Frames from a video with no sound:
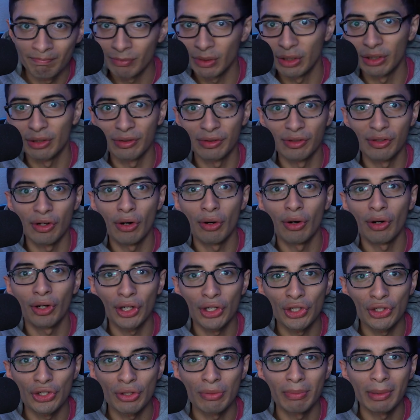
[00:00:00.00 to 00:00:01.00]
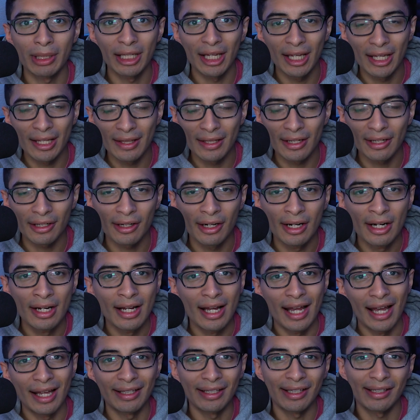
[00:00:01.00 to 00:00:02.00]
there's no RGB in there,
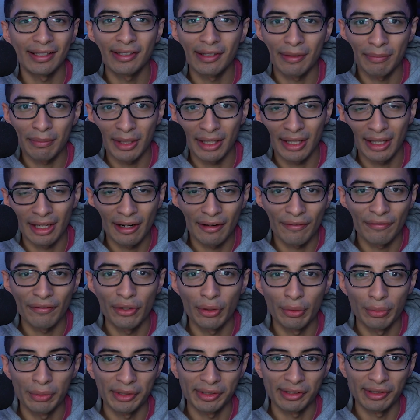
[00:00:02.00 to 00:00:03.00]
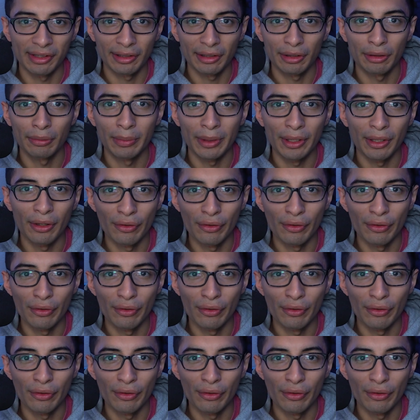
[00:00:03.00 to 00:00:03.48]
and that's something that I feel was a little bit